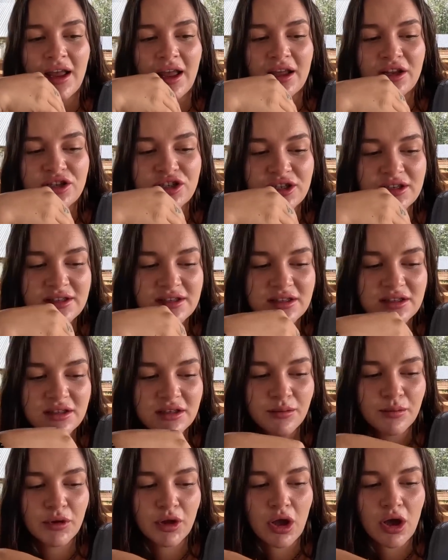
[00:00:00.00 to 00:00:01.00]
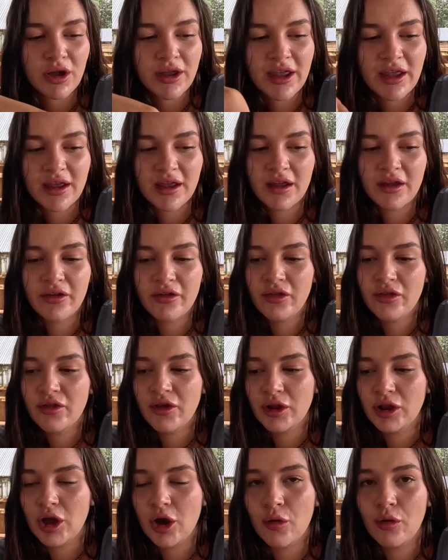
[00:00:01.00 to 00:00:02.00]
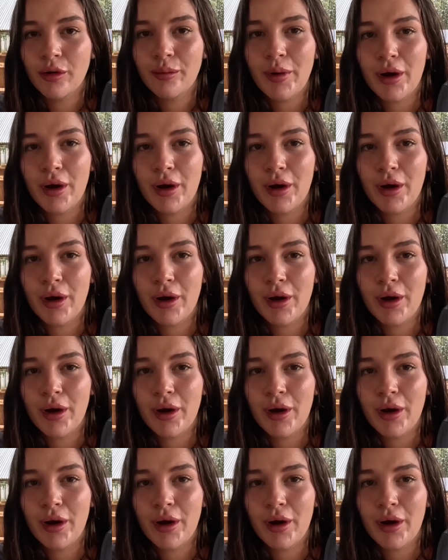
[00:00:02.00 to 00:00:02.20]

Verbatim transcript: and just blocking the lower